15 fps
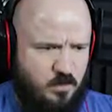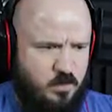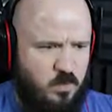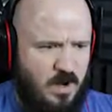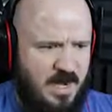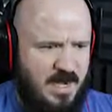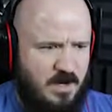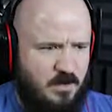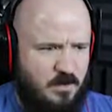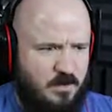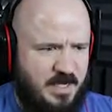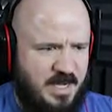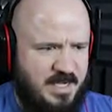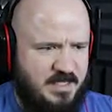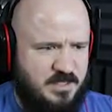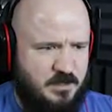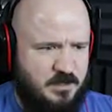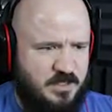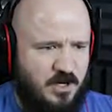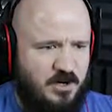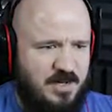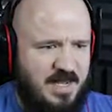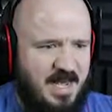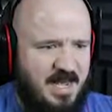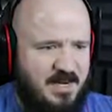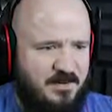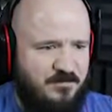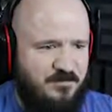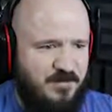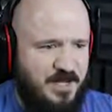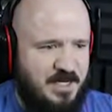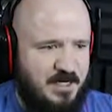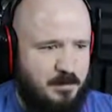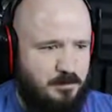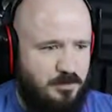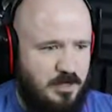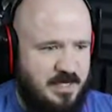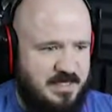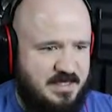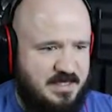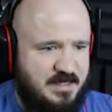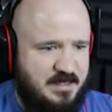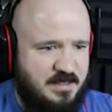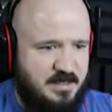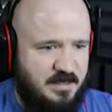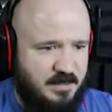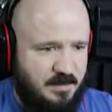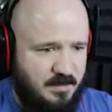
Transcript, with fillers: wow, okay, so it's already at inflated prices.